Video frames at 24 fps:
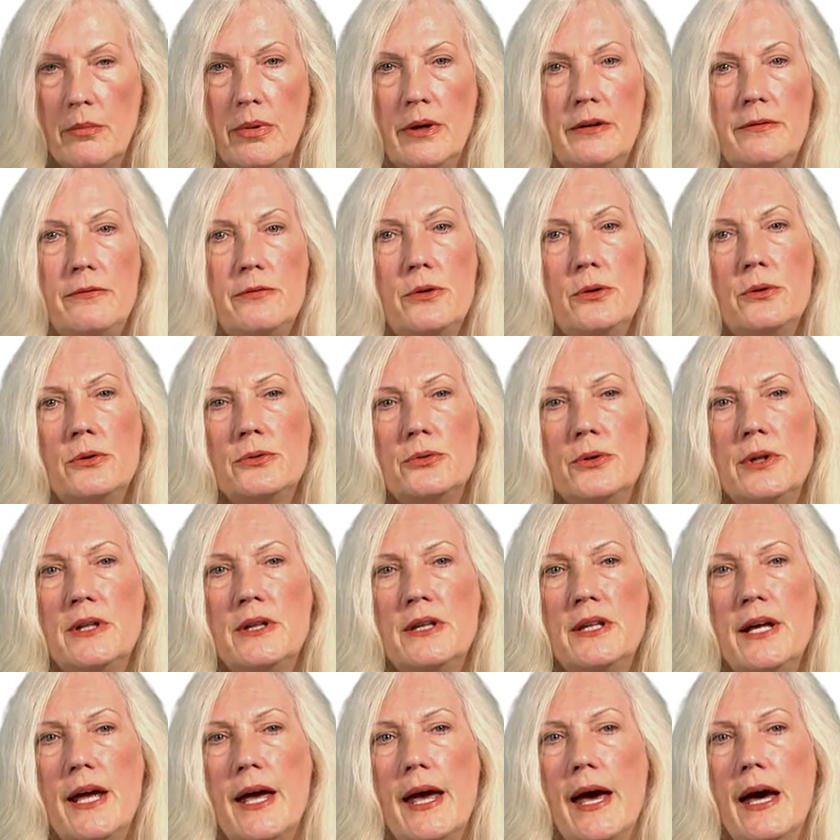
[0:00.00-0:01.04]
But if you
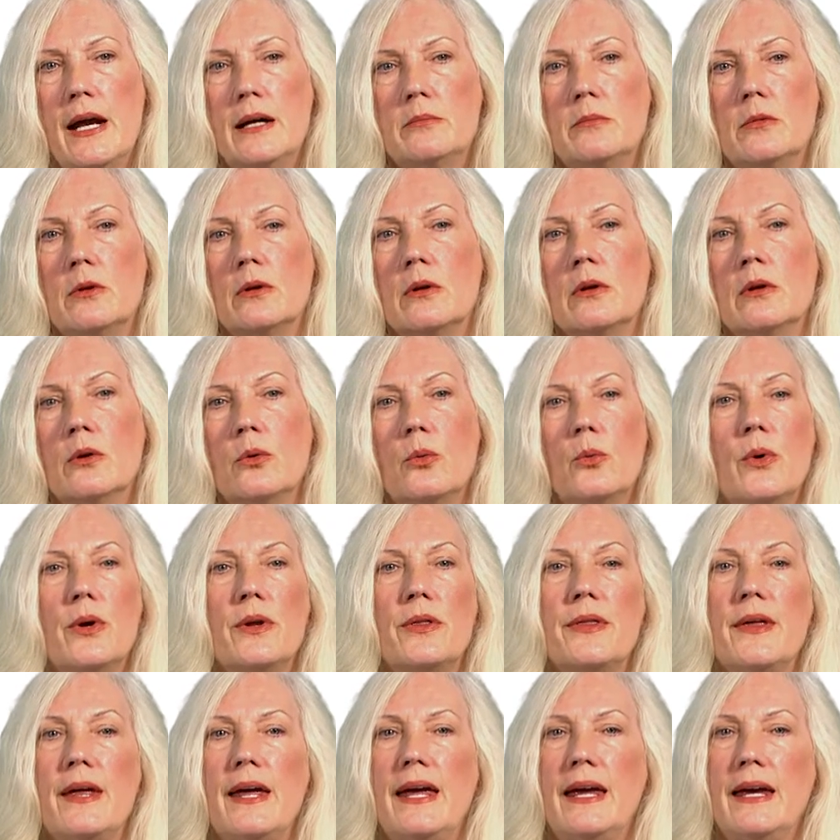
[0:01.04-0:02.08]
treat the animal
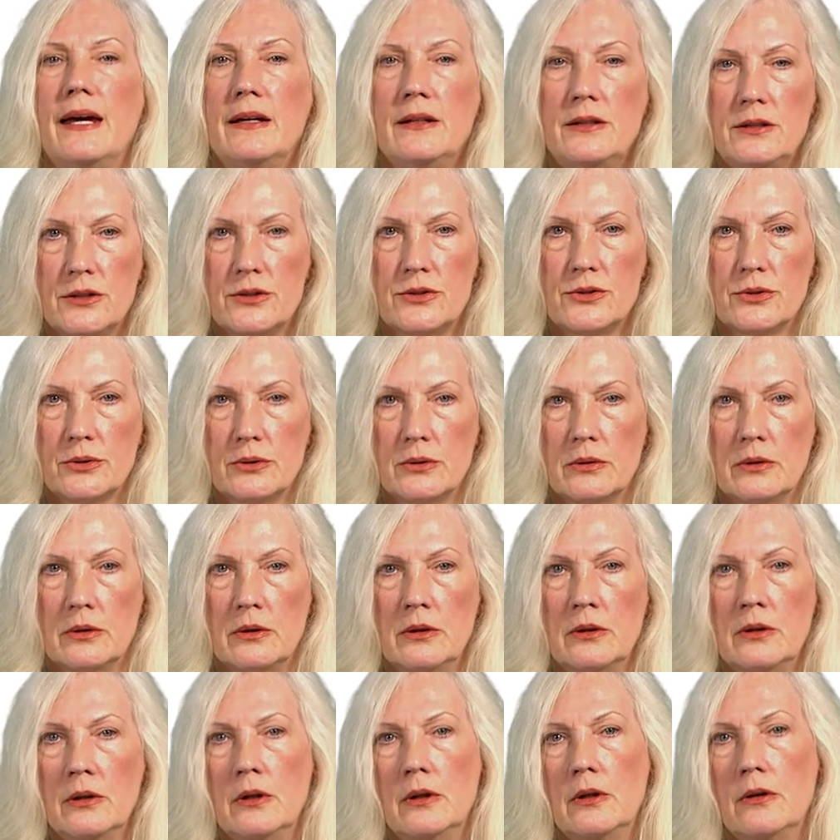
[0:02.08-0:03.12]
with
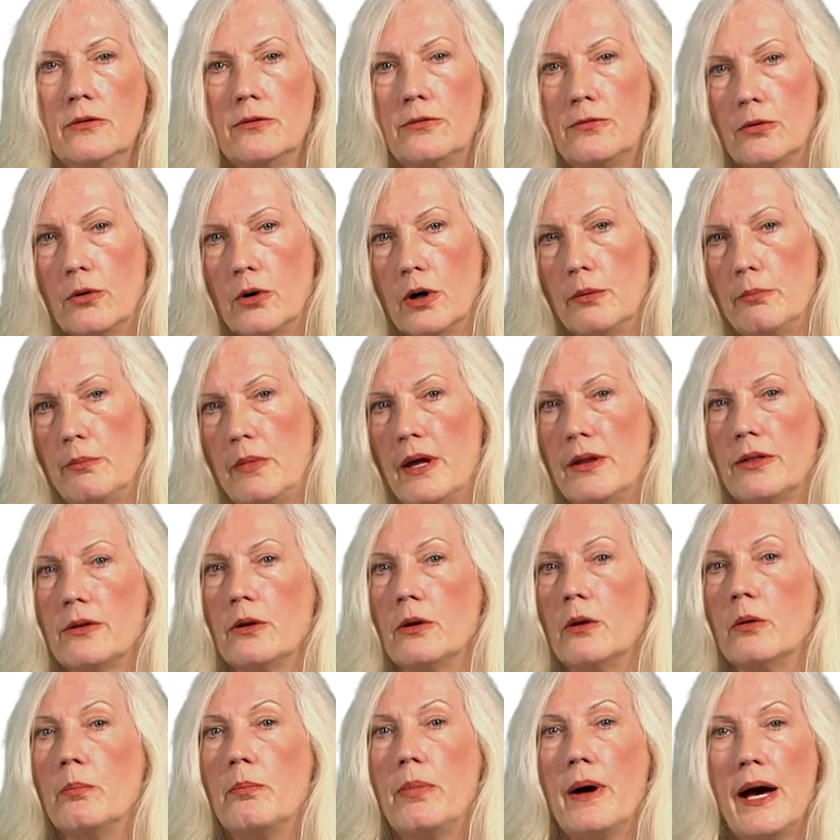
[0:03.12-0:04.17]
antizole,
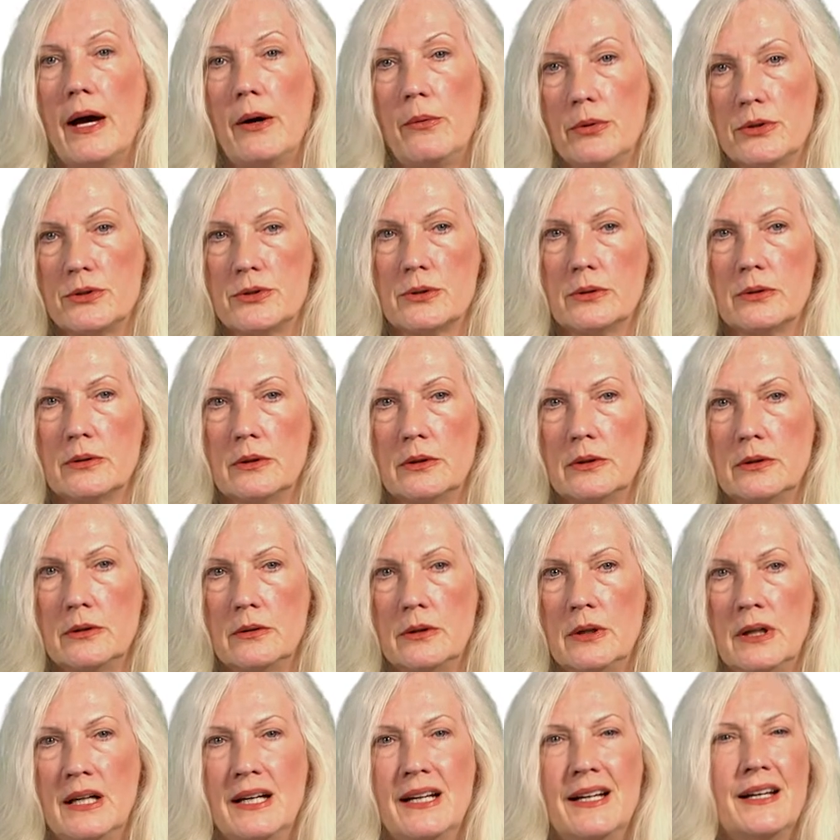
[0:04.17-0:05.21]
4-methylpyrazole,
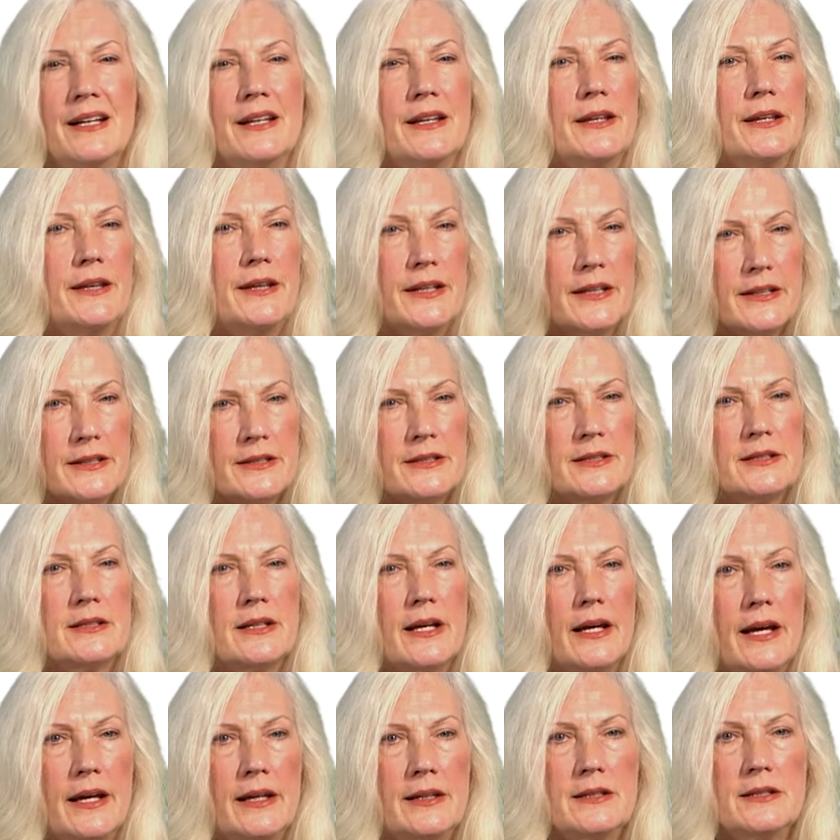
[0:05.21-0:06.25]
this
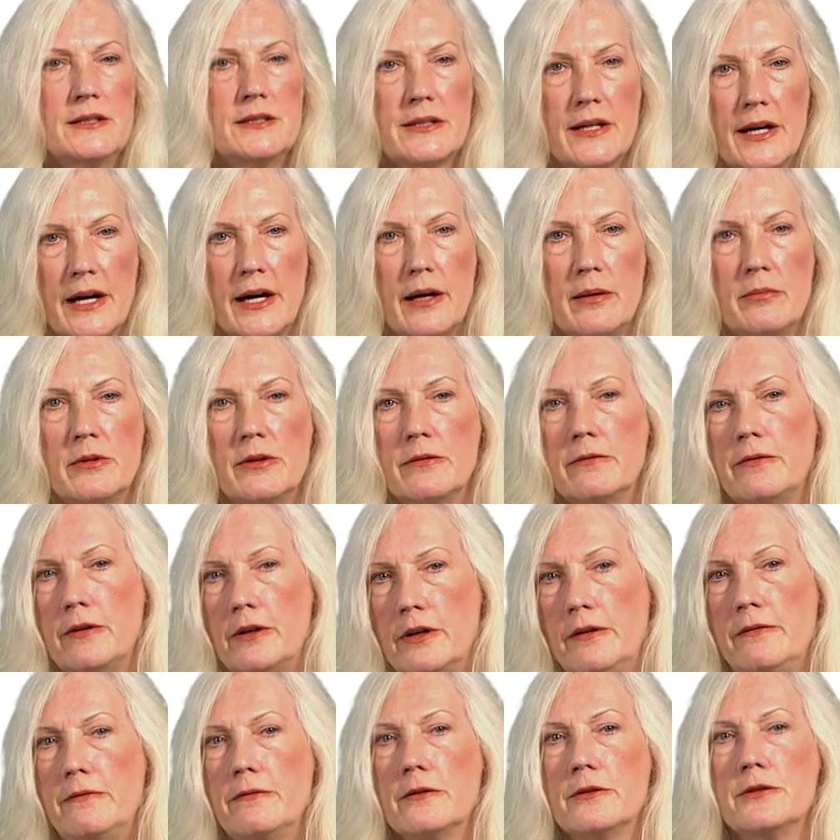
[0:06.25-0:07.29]
enzyme, the
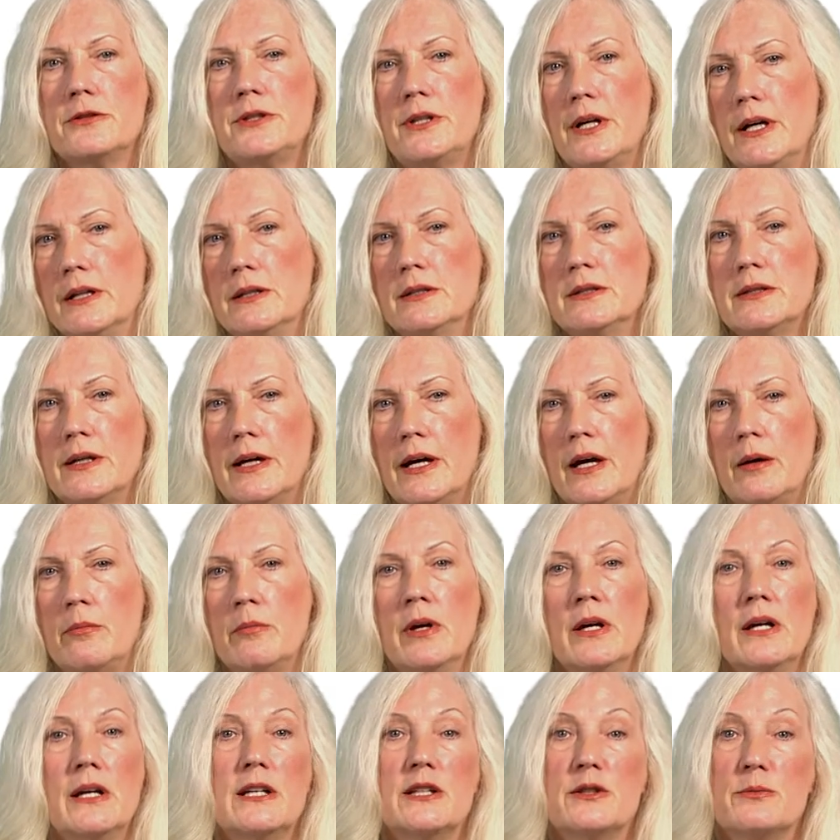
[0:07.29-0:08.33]
very first
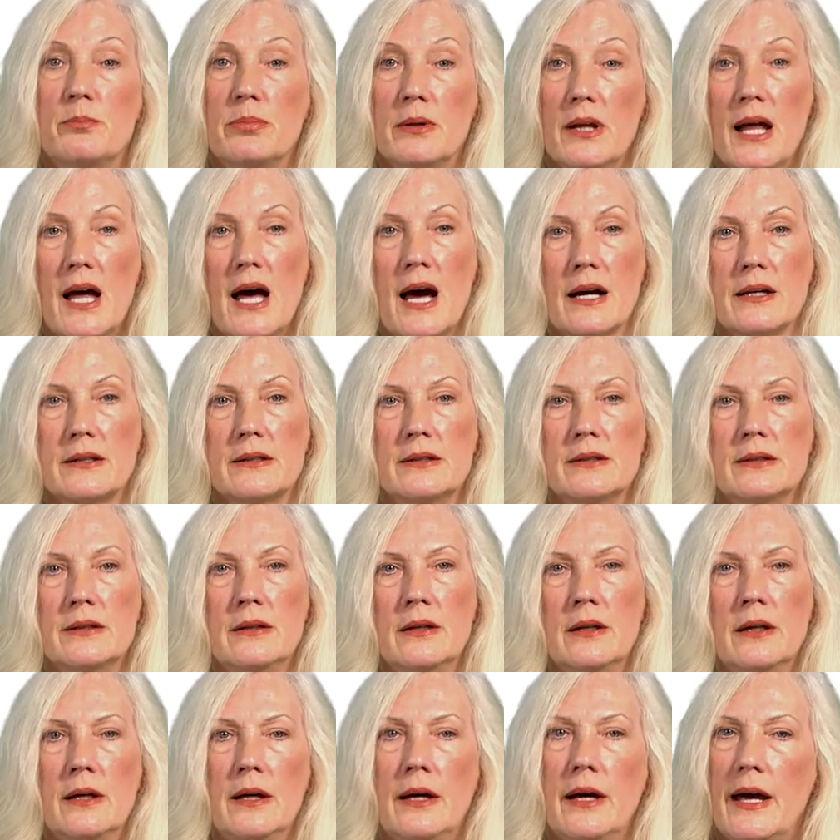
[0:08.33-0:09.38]
enzyme, is blocked,
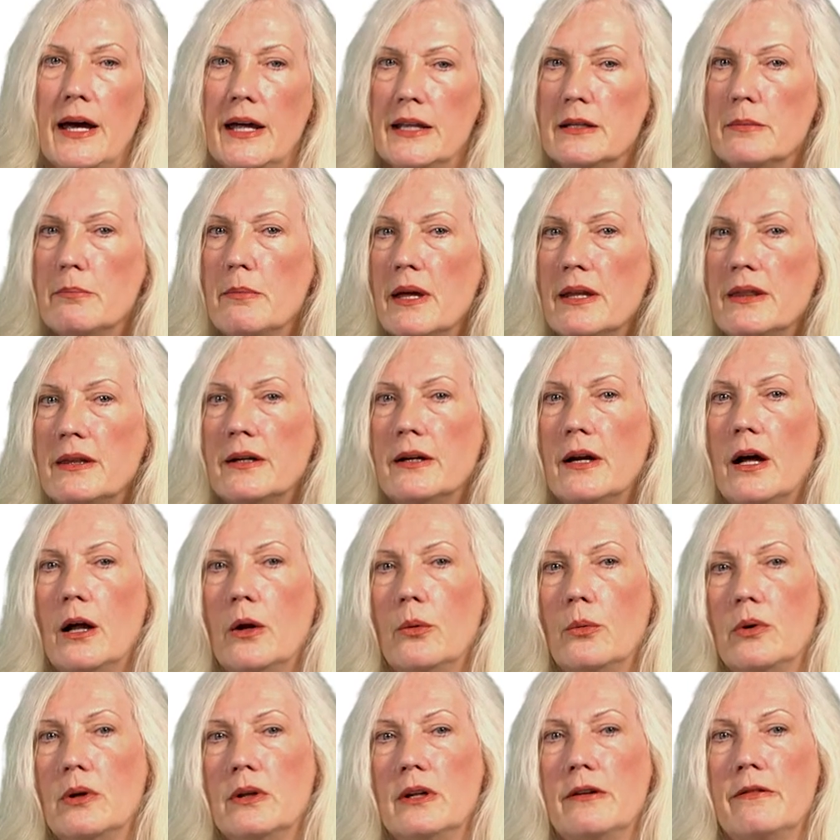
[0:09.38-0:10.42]
and the
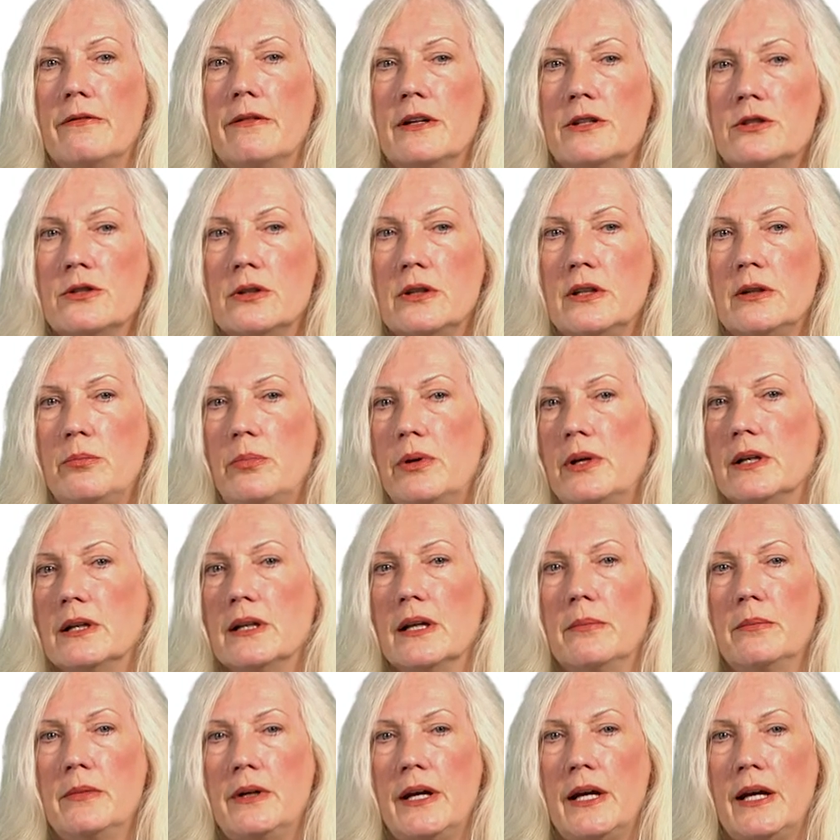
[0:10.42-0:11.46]
methanol will eventually be
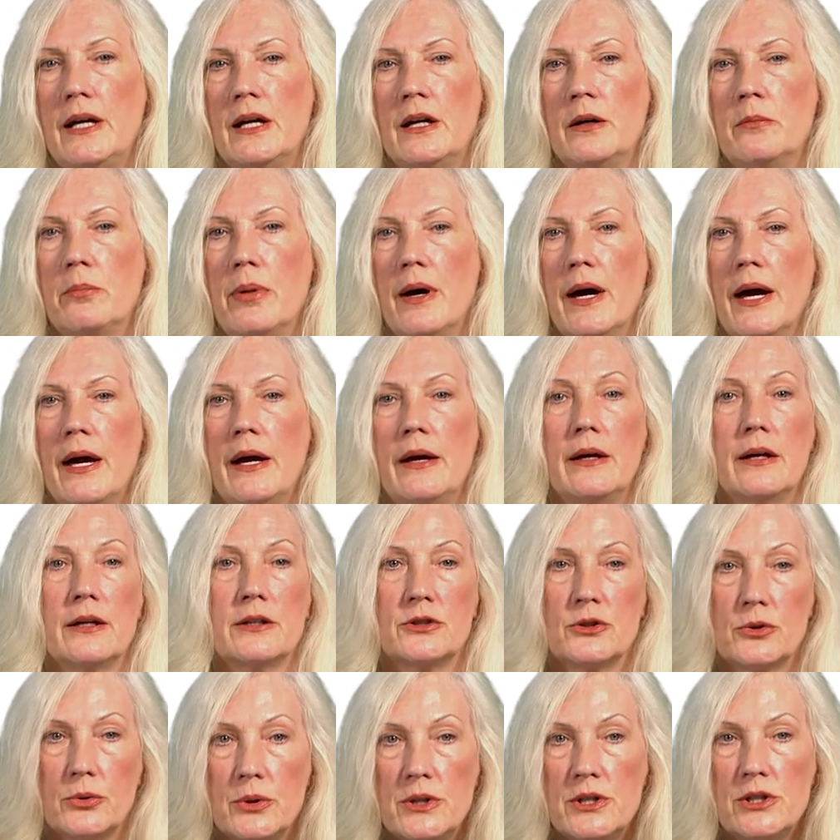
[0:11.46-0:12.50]
eliminated by
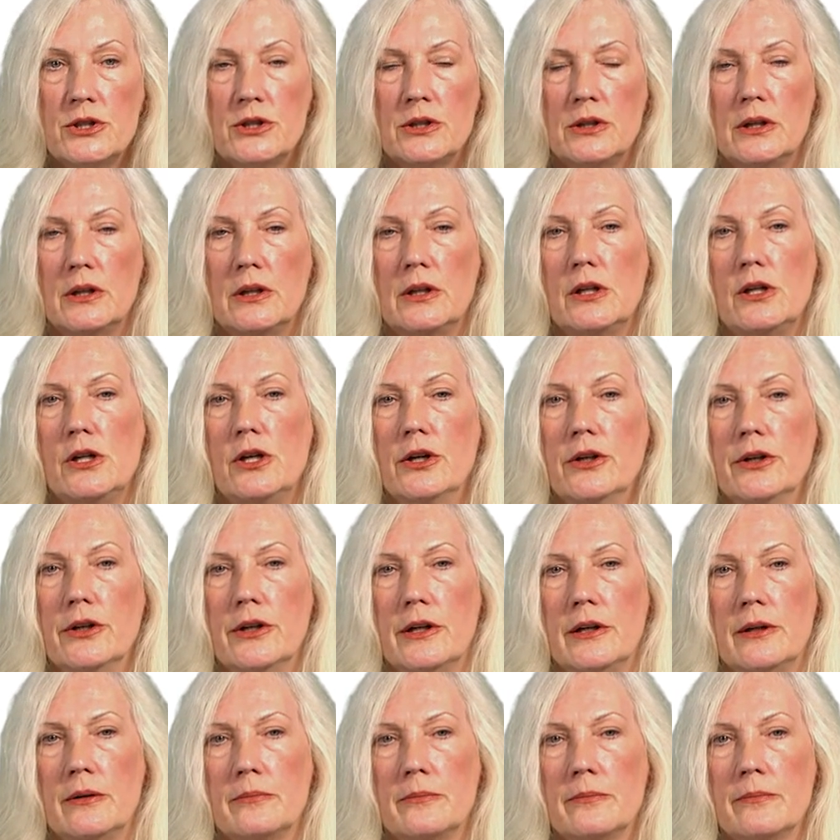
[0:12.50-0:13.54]
excretion in the
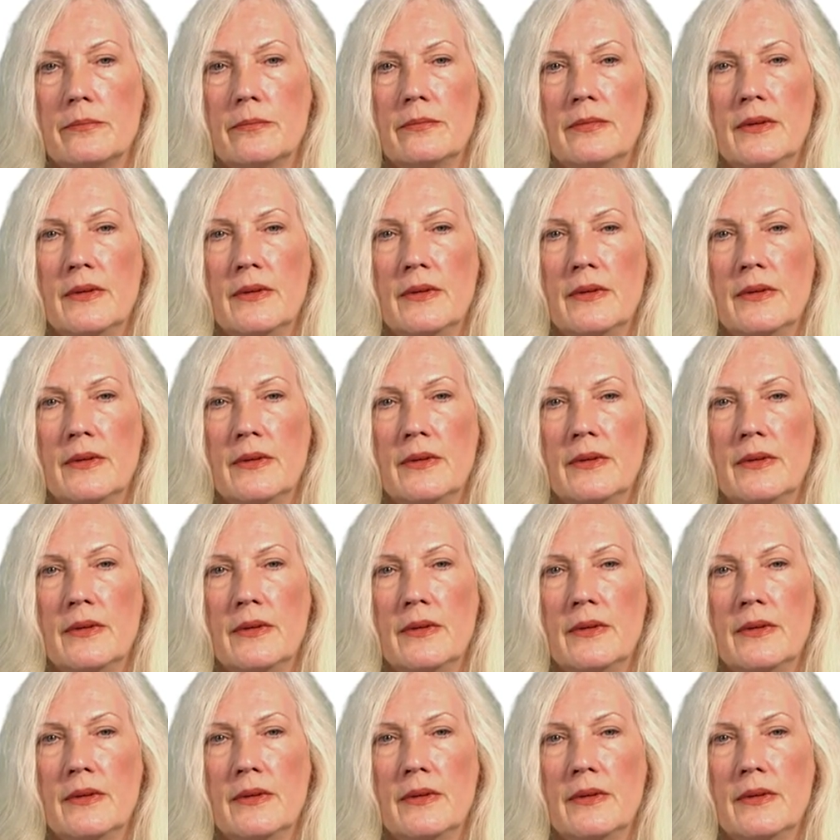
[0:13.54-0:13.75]
urine.